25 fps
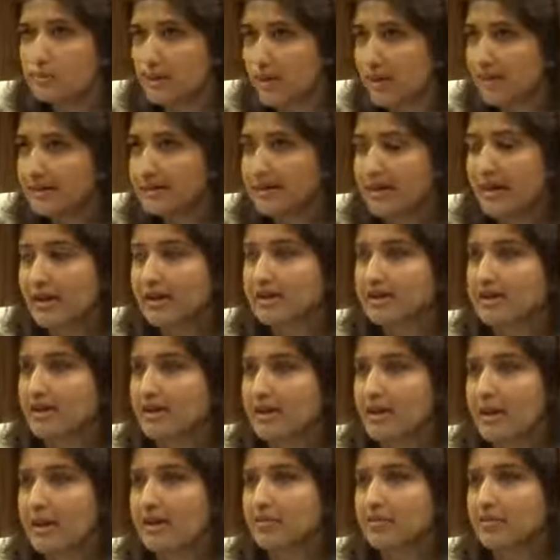attack the
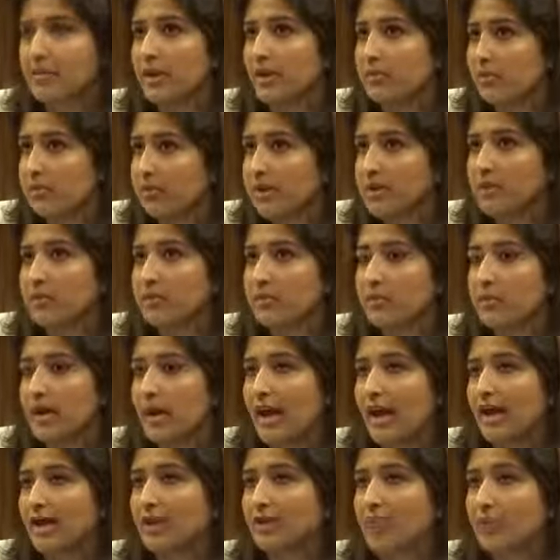camp, and people
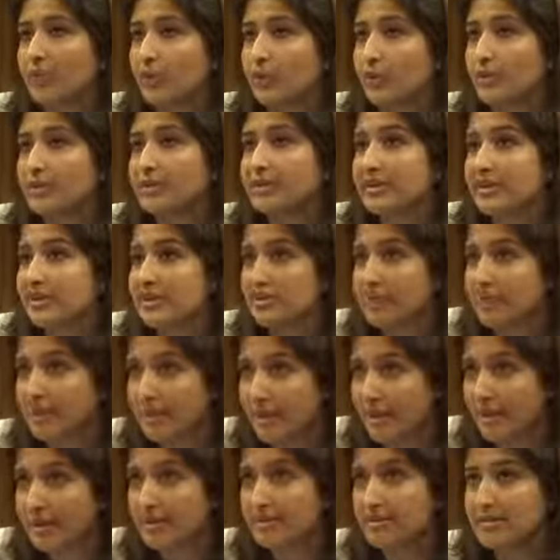were
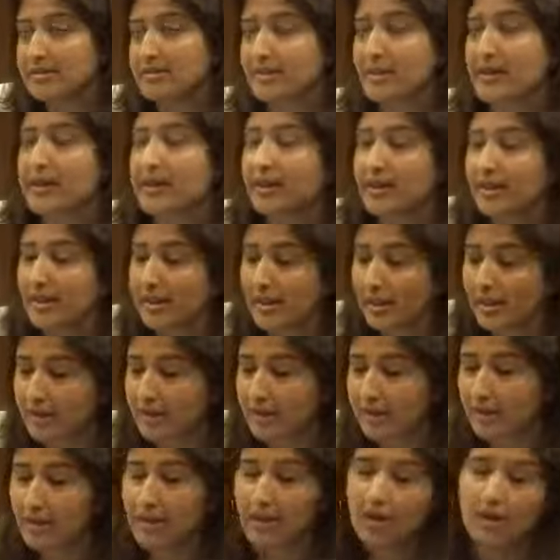displaced
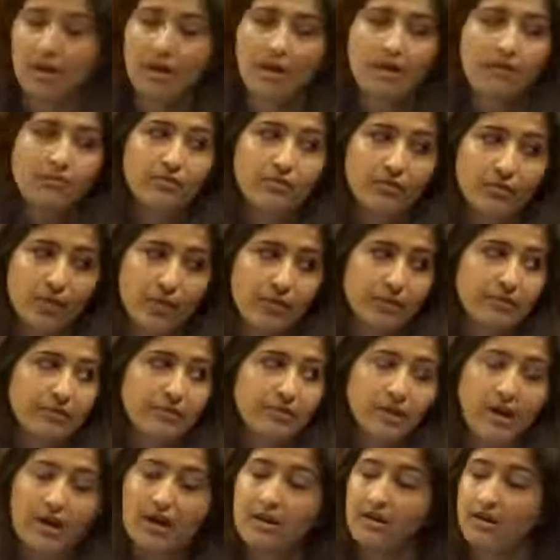again from
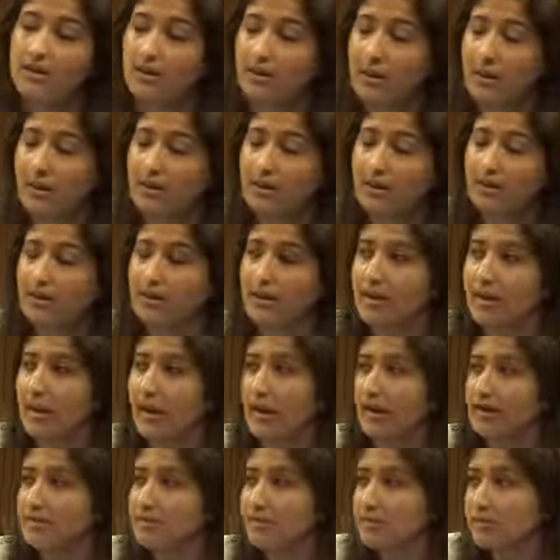Nahr al-Barid. They
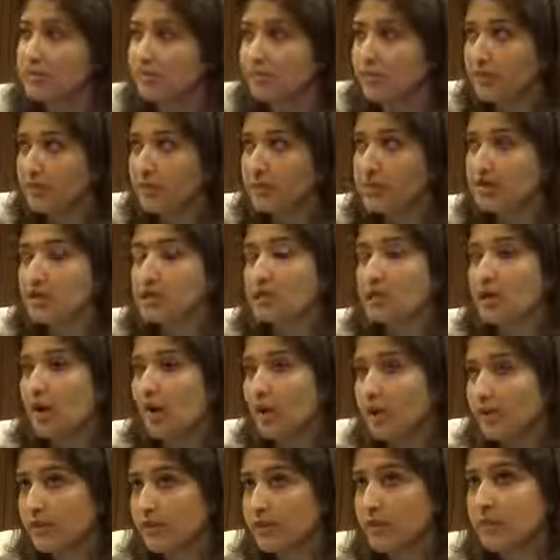had to flee to
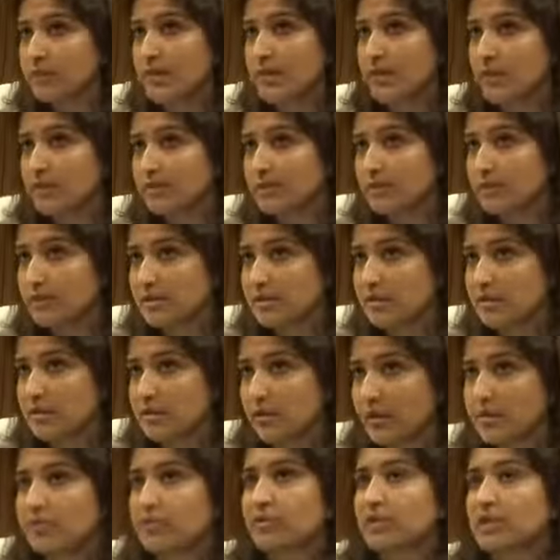other Palestinian
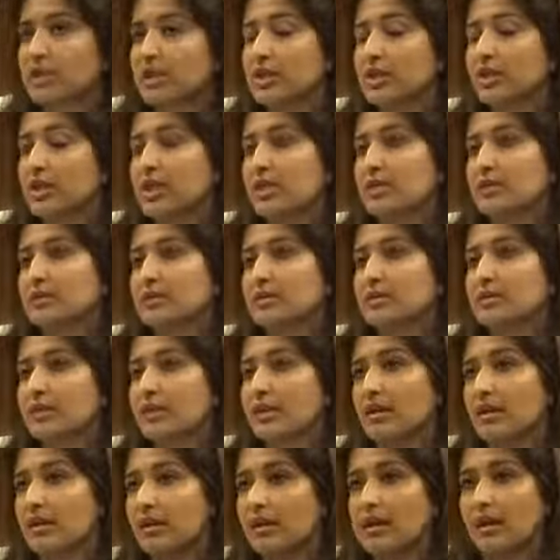refugee camps
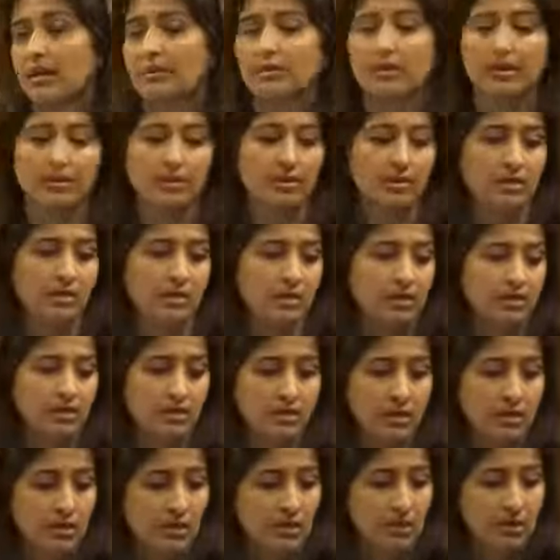in Lebanon.
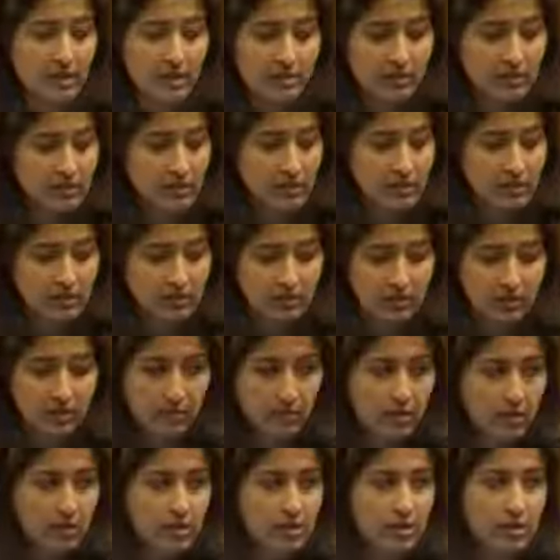So it's very
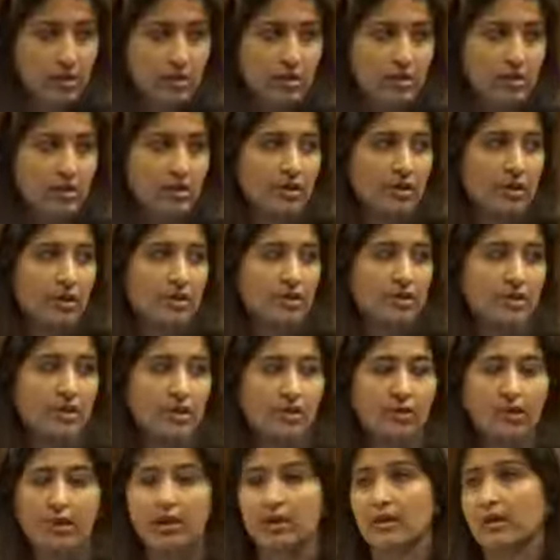much
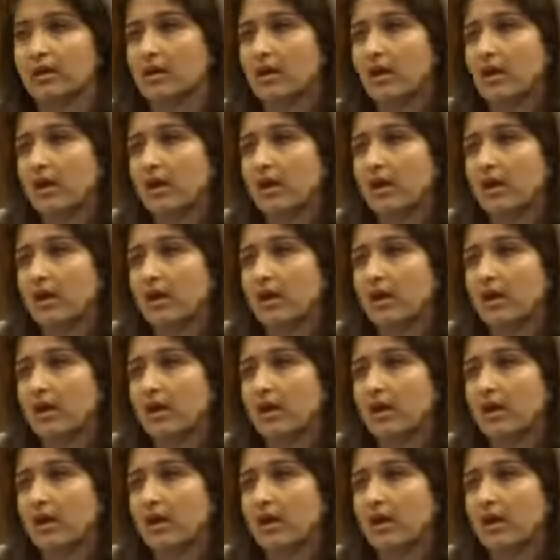ongoing.